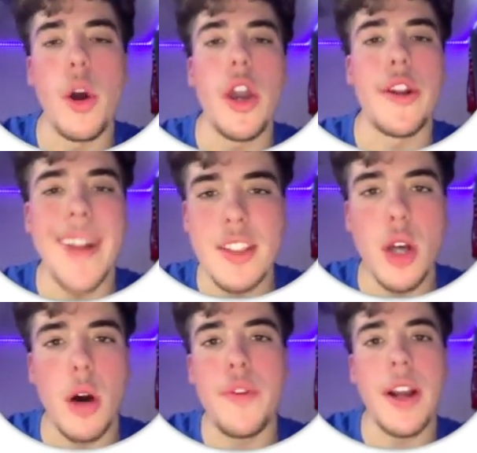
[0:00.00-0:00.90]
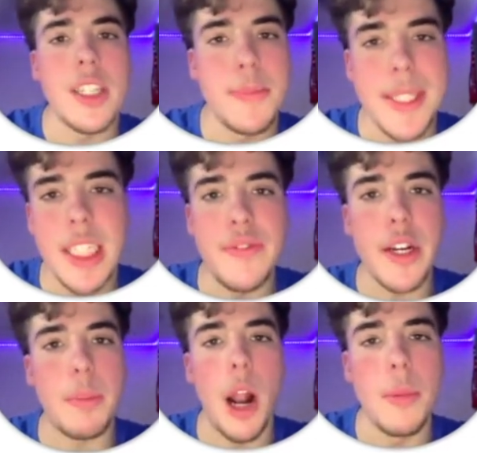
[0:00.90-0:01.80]
You're not solving a specific
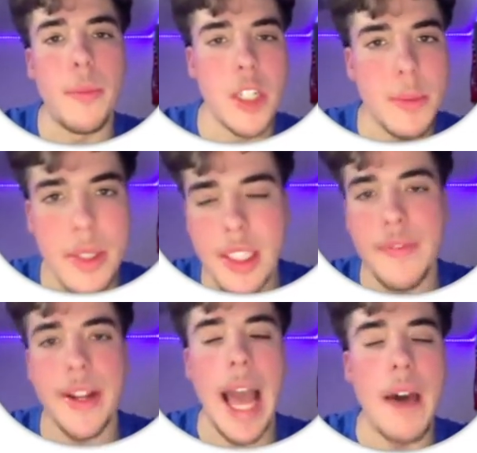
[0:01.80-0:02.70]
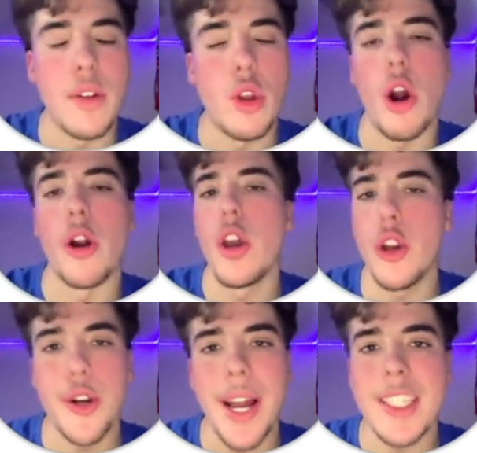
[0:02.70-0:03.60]
problem for a specific avatar.
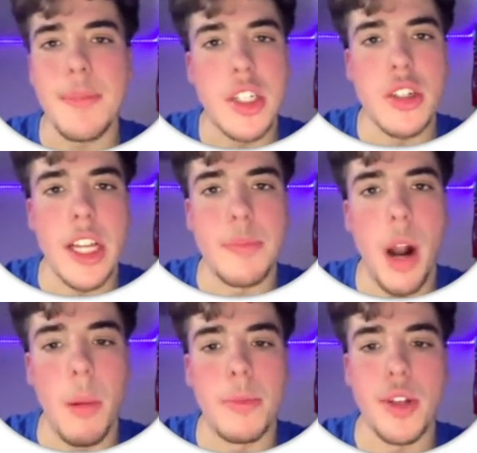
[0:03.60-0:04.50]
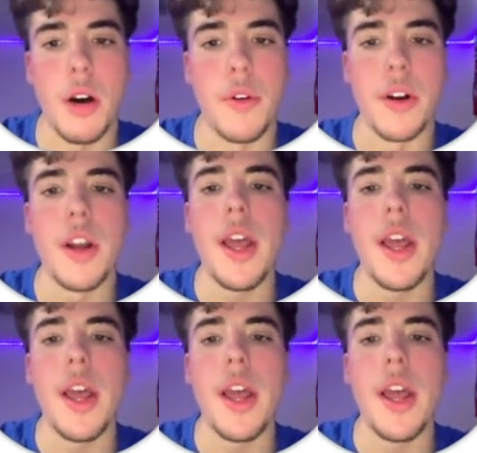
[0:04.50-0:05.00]
You're not a specialized problem solver.